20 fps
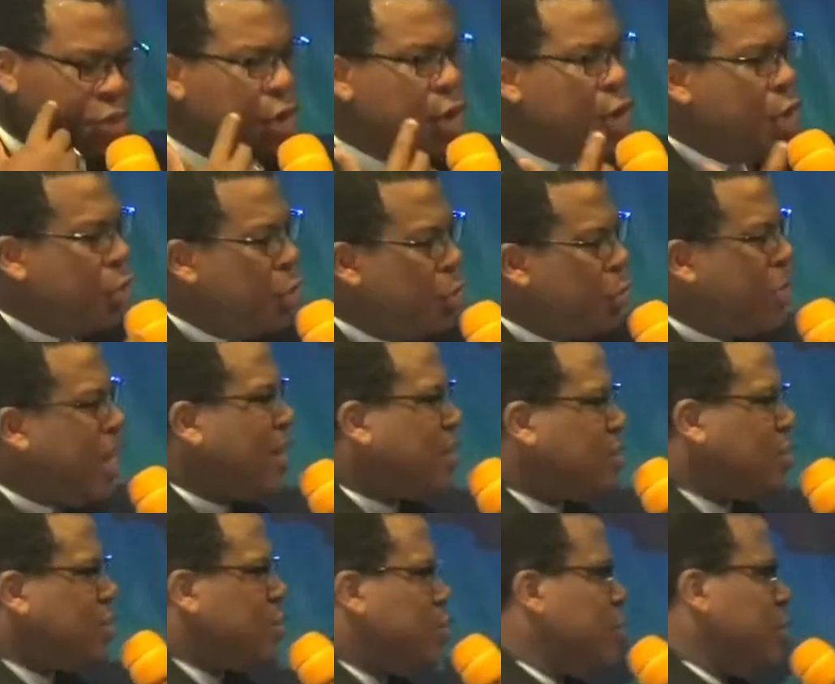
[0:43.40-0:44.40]
You know that
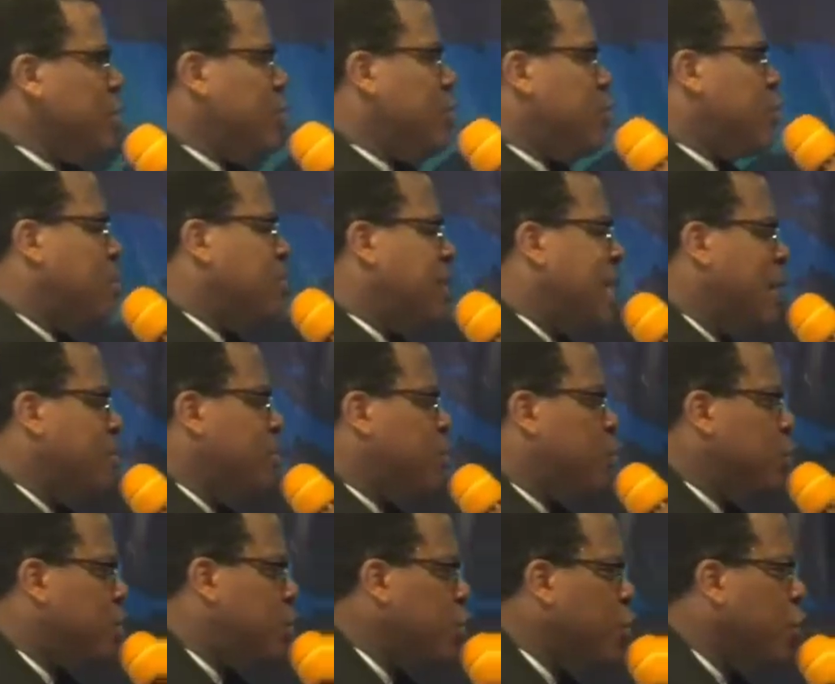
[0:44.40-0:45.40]
sometimes you
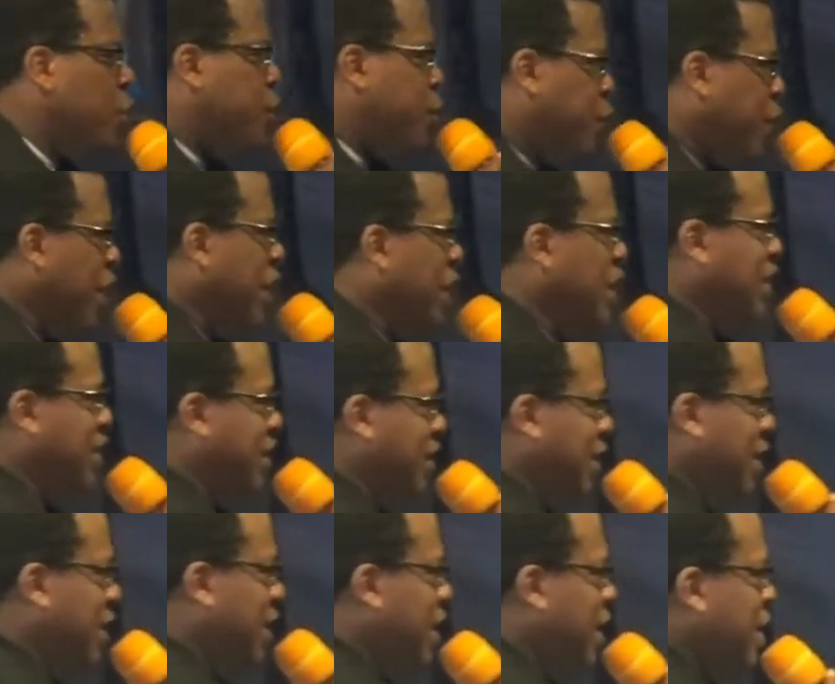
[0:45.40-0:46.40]
see your friend,
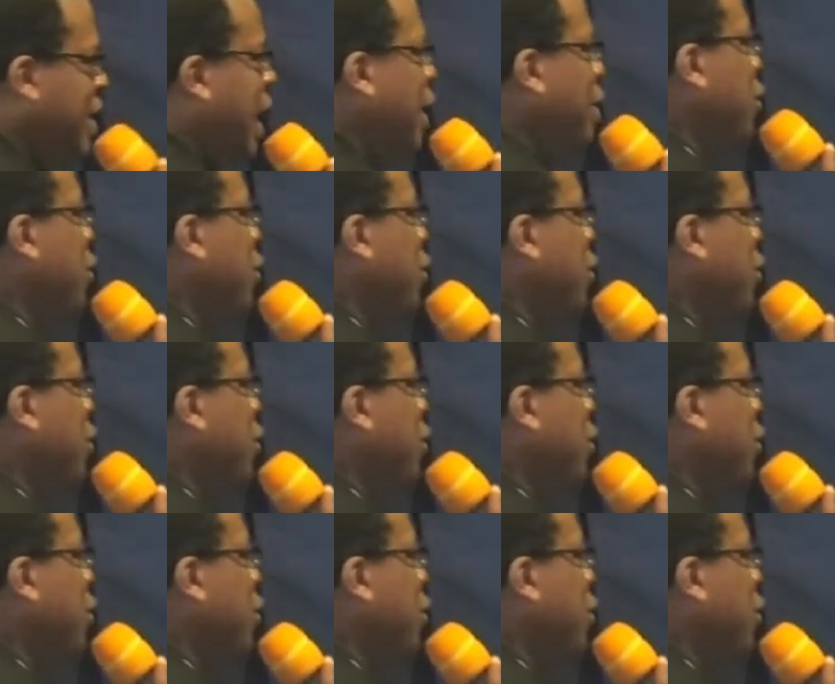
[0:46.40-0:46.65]
that your